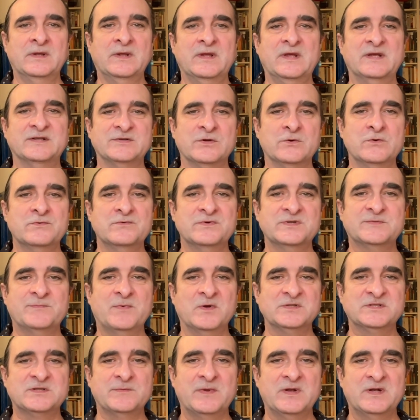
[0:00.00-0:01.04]
his own
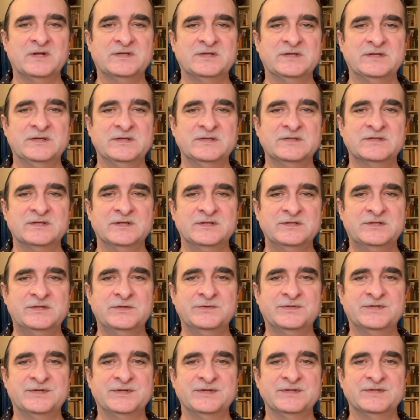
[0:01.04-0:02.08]
responsibilities and
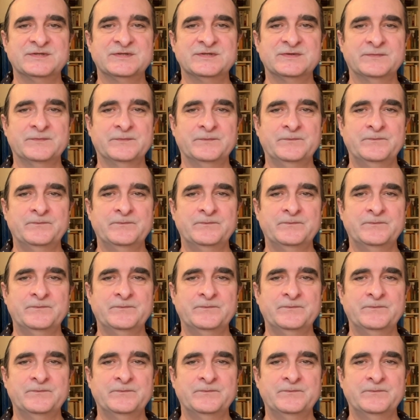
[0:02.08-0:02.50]
duties